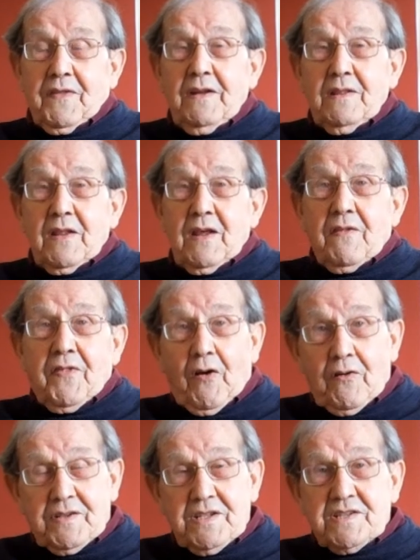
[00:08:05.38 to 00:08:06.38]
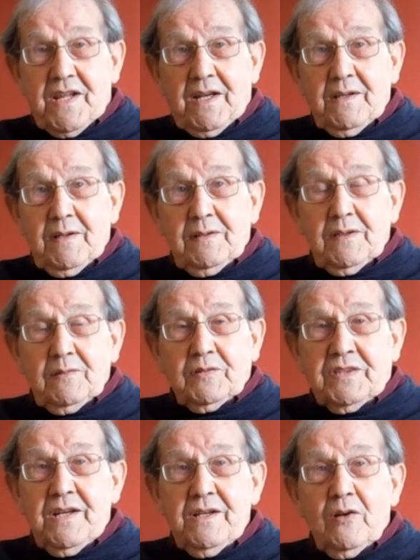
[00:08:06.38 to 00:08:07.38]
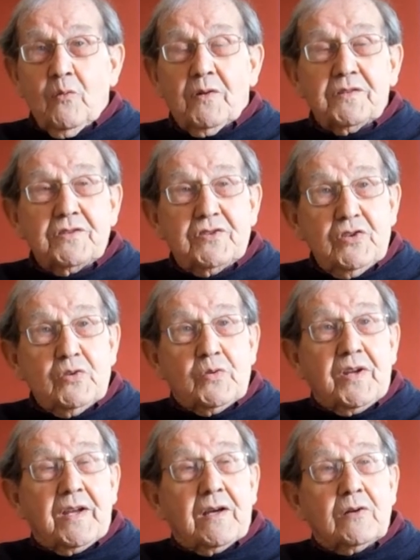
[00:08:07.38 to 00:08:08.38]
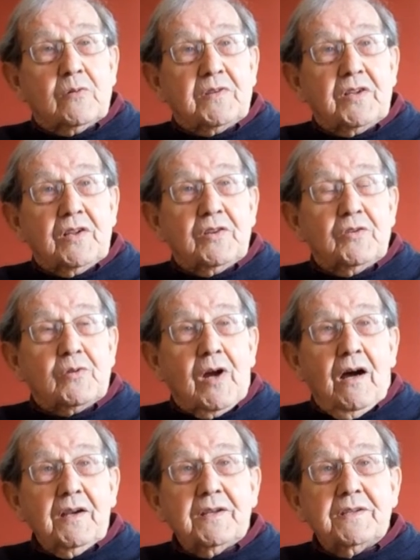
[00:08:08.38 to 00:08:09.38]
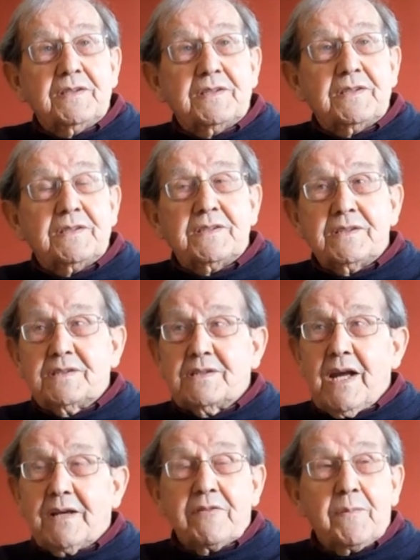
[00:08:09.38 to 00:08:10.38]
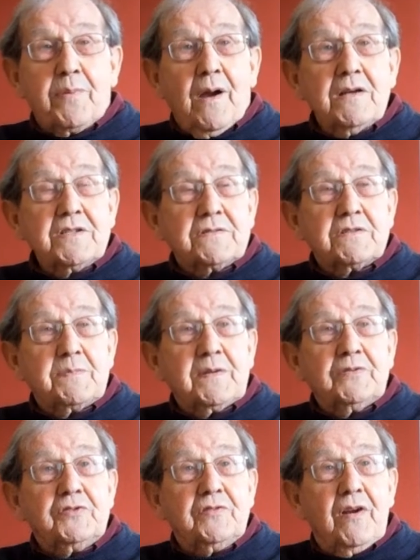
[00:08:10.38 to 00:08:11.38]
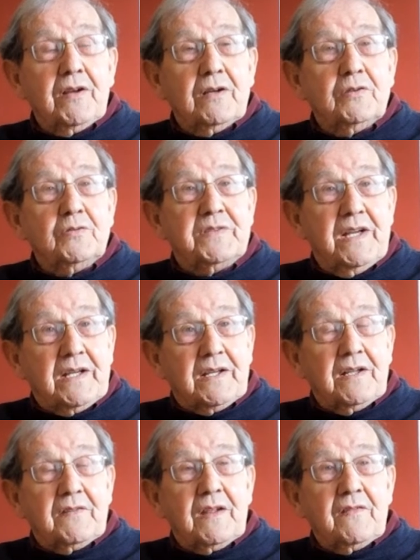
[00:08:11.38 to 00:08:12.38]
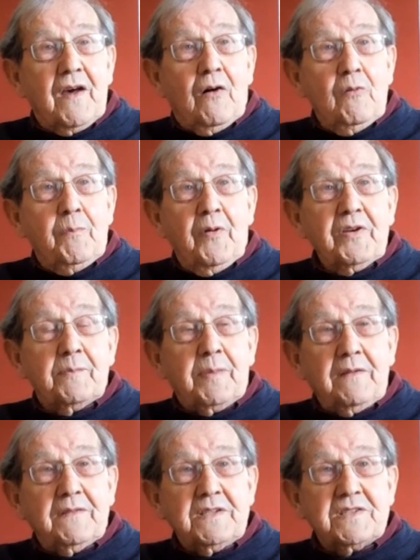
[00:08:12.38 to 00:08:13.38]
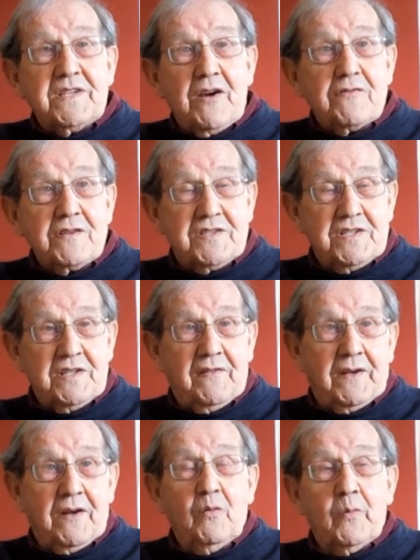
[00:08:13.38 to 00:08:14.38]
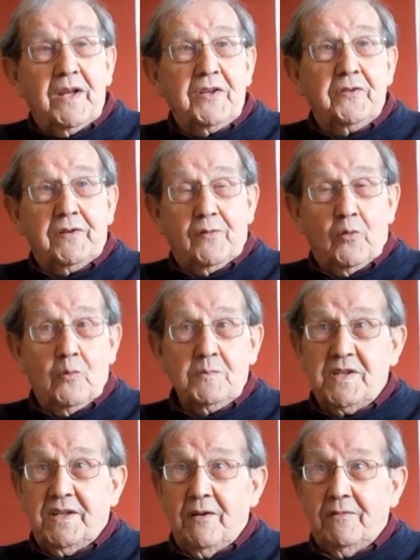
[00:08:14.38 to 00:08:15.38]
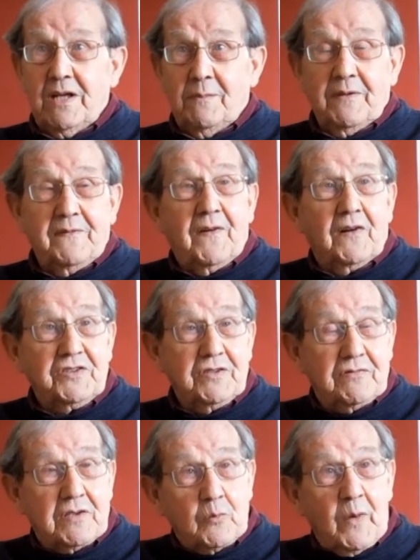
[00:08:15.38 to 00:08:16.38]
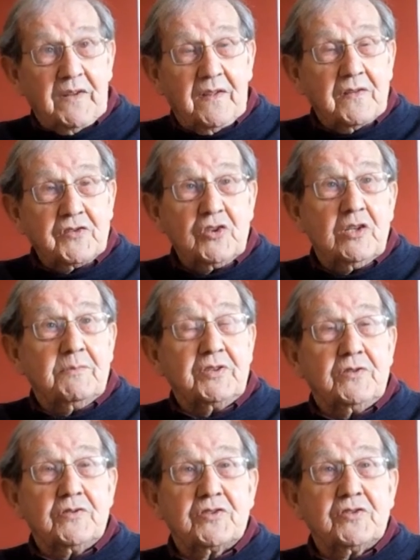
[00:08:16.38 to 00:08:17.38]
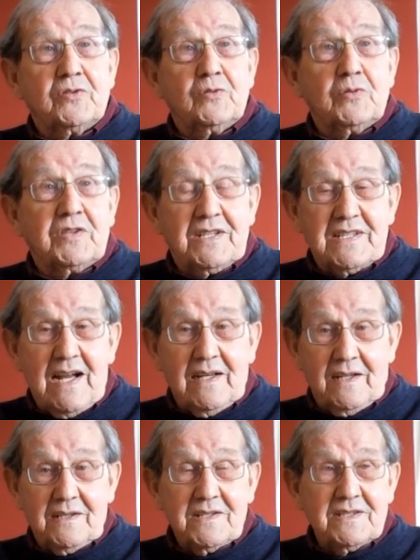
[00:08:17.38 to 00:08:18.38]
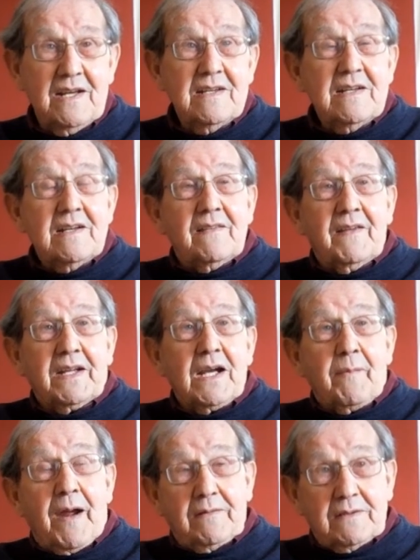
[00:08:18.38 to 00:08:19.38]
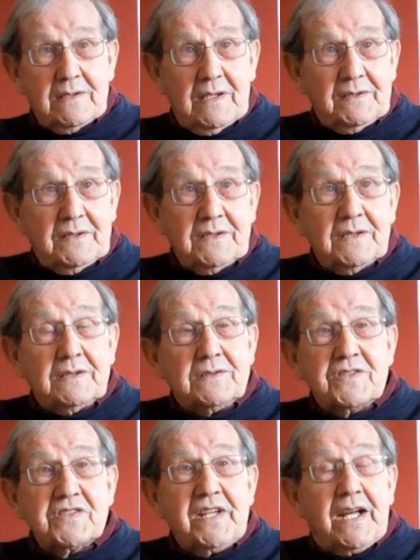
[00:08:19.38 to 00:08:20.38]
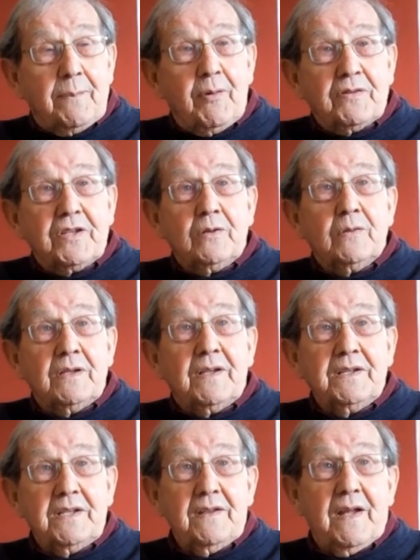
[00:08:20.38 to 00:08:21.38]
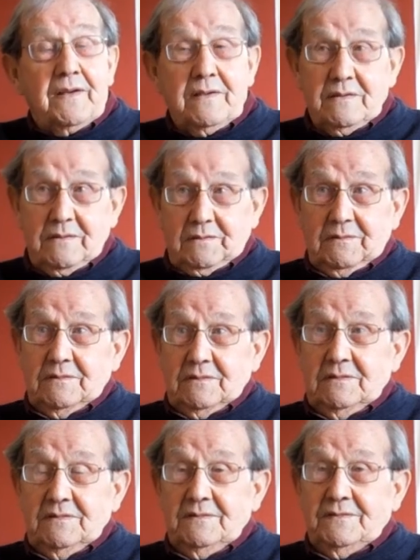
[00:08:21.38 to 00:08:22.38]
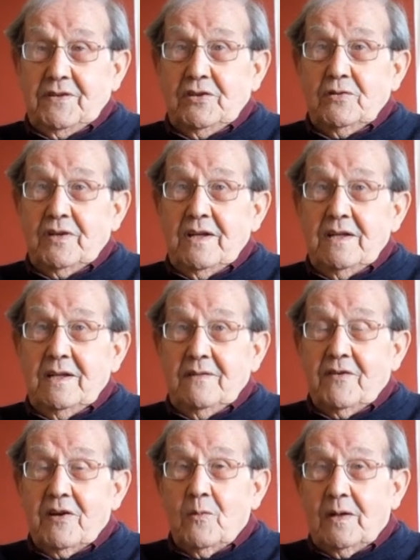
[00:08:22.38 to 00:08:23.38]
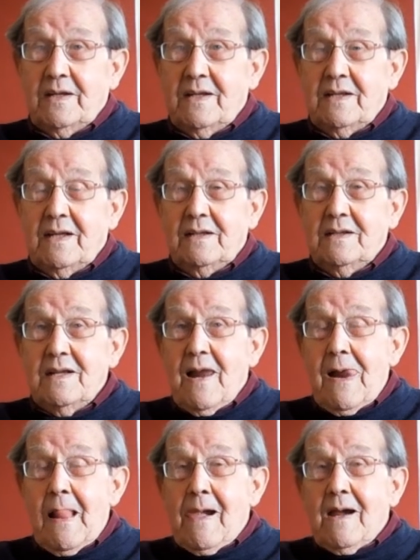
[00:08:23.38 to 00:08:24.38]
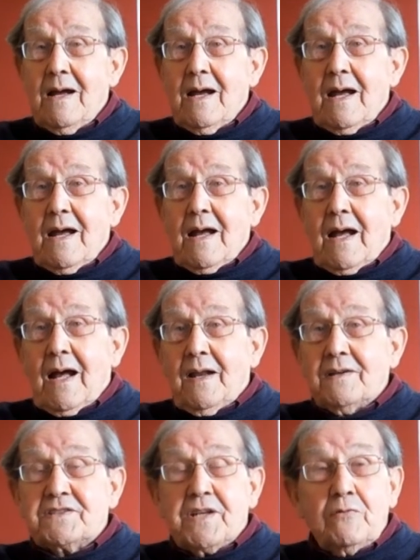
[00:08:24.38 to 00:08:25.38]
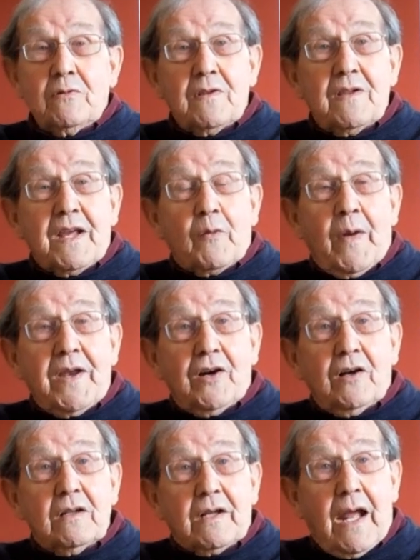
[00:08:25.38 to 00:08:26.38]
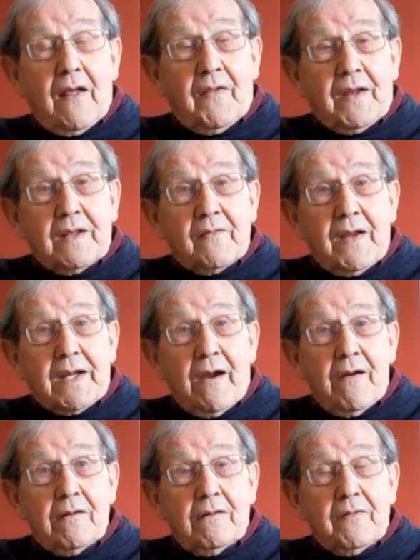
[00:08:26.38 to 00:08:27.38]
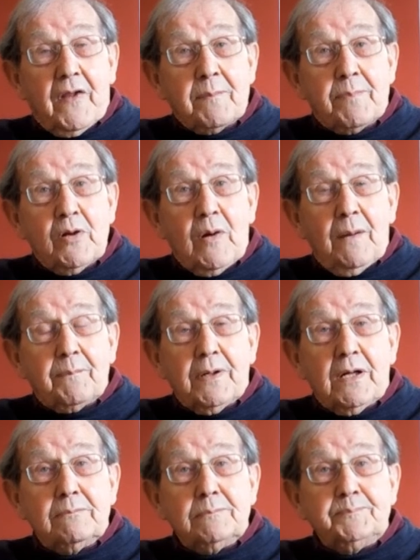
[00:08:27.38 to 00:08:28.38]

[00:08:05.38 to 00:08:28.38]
think the authorities then didn't know what to do. You know, you can't take reprisals because you don't know who did it. The whole point about these terrorists is that they don't wear uniforms, they don't come and fight you the way that the Germans used to, or the Italians. They come out and sneak up on you, and they did that very good indeed, very well indeed. And so it went on like that. They carried on, they blew up